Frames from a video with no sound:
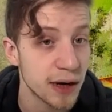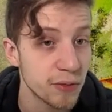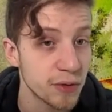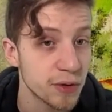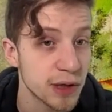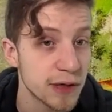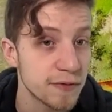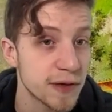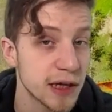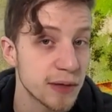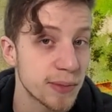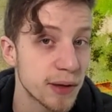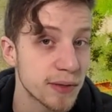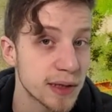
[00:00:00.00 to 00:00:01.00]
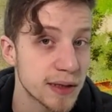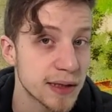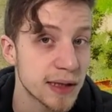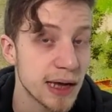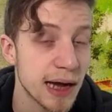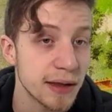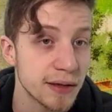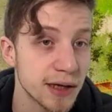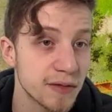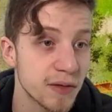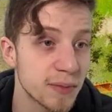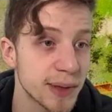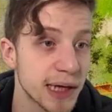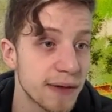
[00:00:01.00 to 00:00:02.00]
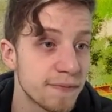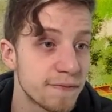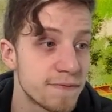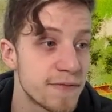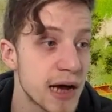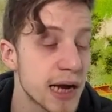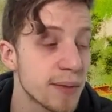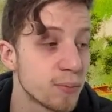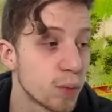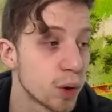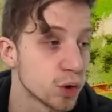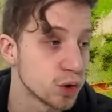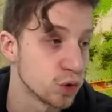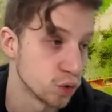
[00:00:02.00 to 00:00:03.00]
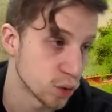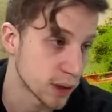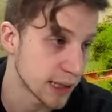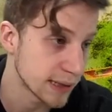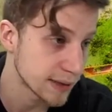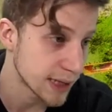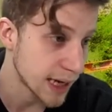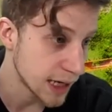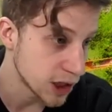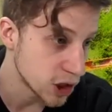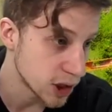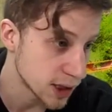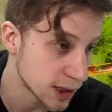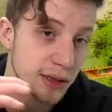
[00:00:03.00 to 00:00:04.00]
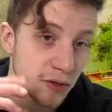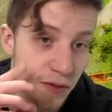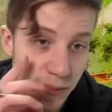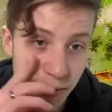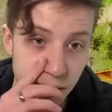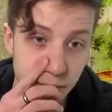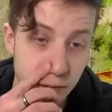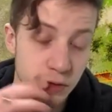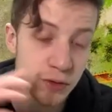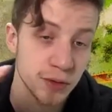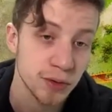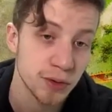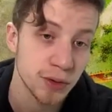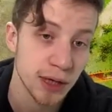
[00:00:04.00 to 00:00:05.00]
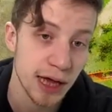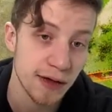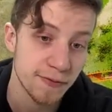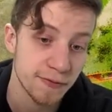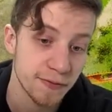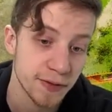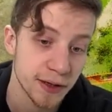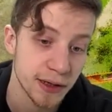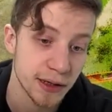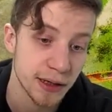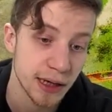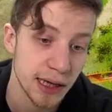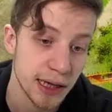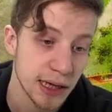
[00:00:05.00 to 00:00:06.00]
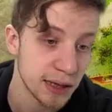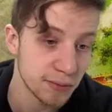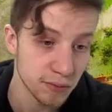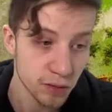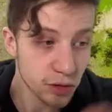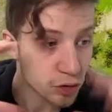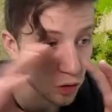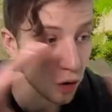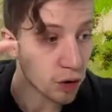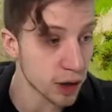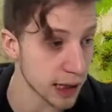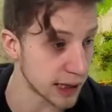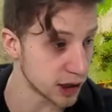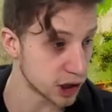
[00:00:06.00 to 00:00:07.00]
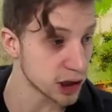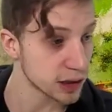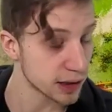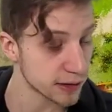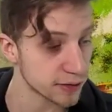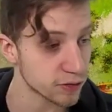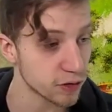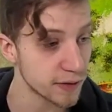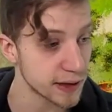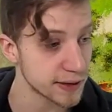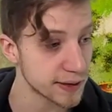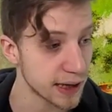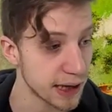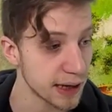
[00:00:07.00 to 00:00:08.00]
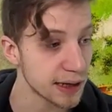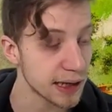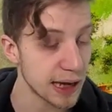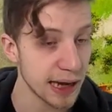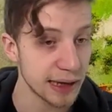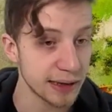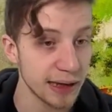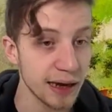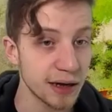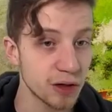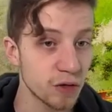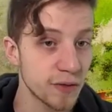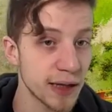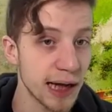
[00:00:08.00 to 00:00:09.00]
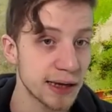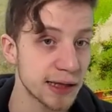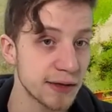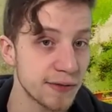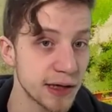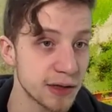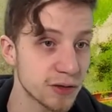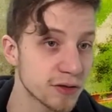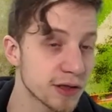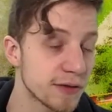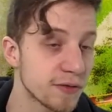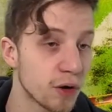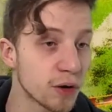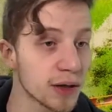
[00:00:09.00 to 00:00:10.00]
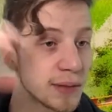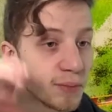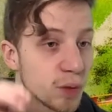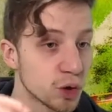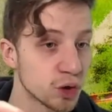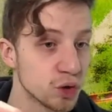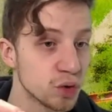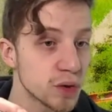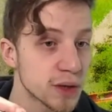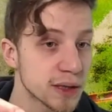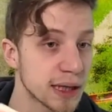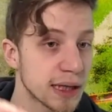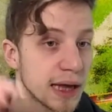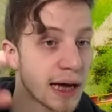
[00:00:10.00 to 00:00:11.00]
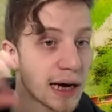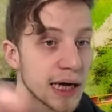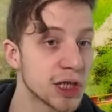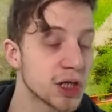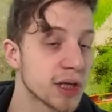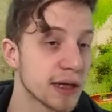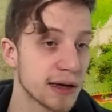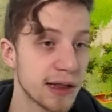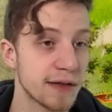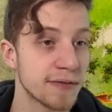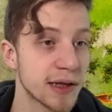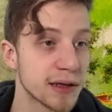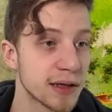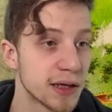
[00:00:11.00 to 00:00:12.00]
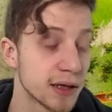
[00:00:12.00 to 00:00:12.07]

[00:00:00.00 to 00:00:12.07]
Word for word: How you can think about it is that Unreal will become very modular as an engine you will be able to have uh, a core engine that is always there, and then you will activate yourself only modules that are actually relevant.